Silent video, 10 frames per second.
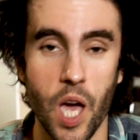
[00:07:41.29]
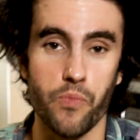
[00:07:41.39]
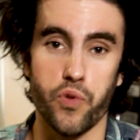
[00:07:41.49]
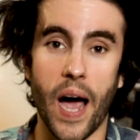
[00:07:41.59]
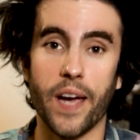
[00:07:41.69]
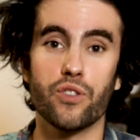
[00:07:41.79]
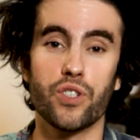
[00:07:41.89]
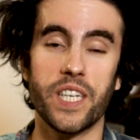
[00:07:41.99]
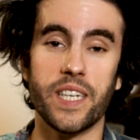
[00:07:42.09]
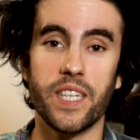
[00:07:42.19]
prior to
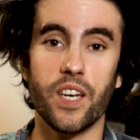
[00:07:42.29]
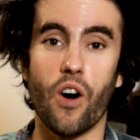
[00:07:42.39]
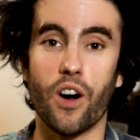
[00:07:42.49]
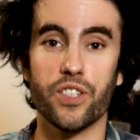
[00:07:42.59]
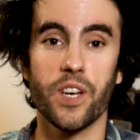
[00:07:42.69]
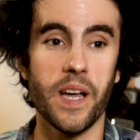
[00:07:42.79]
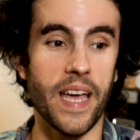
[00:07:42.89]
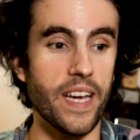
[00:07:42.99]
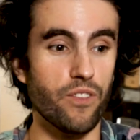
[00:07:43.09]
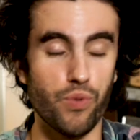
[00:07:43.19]
seeing the art
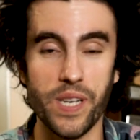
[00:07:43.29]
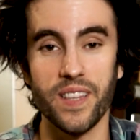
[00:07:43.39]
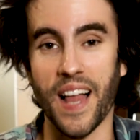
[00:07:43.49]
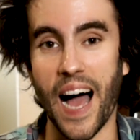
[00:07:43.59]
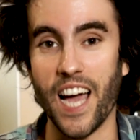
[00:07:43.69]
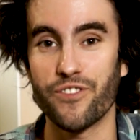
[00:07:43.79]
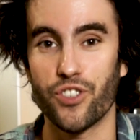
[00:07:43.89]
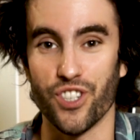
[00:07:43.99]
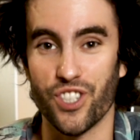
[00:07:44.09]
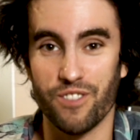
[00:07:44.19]
in real life,
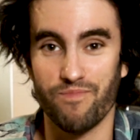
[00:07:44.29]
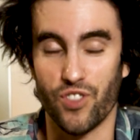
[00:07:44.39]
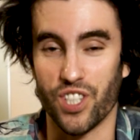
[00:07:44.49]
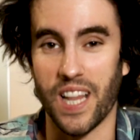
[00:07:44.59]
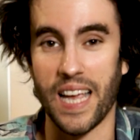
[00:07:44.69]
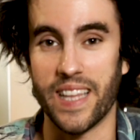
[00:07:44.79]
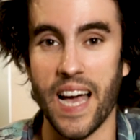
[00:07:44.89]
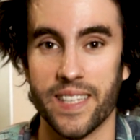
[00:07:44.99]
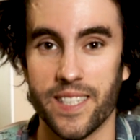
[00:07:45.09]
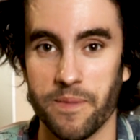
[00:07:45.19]
just like
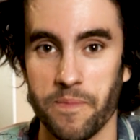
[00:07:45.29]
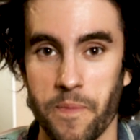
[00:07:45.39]
that.